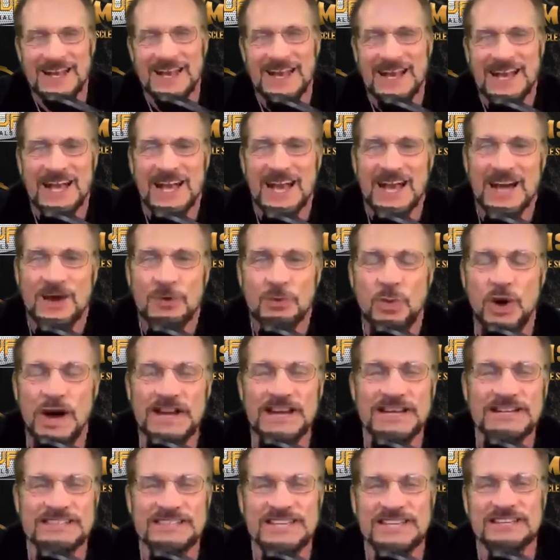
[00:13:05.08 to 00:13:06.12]
What is
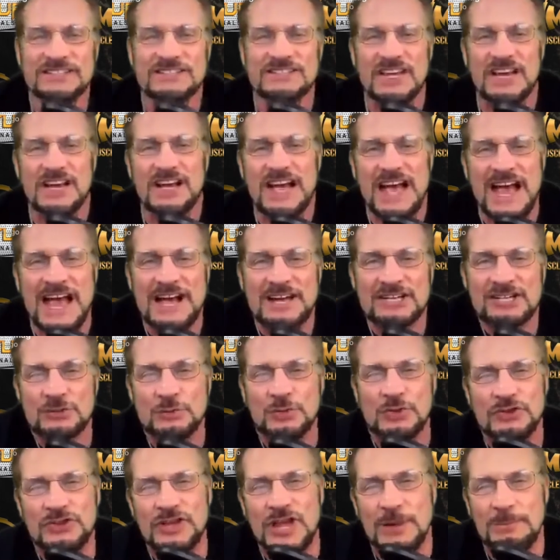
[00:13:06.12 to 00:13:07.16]
his actual
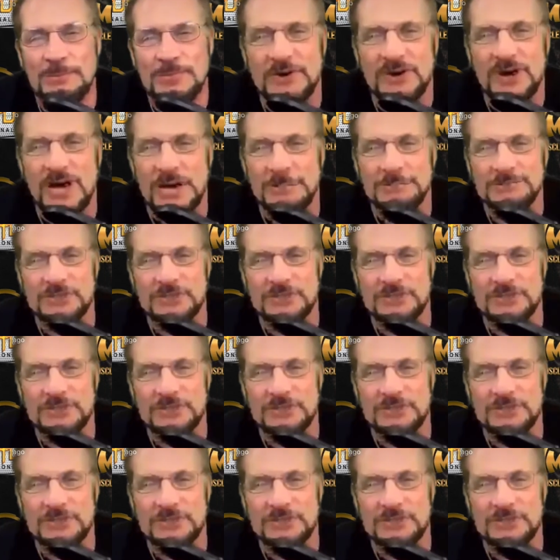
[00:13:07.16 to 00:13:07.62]
number up to?